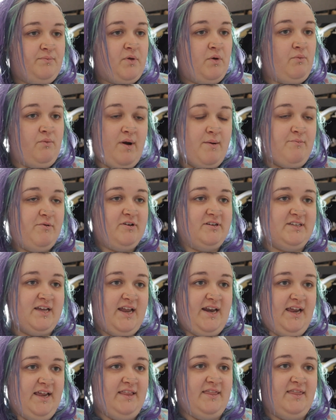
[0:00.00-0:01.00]

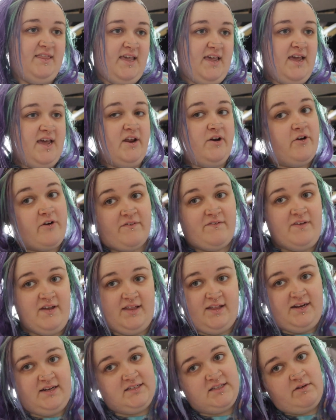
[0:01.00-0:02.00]
representing the inner
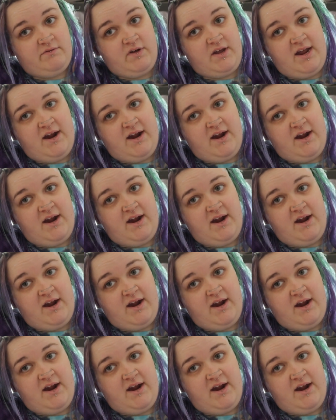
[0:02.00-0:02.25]
feelings of a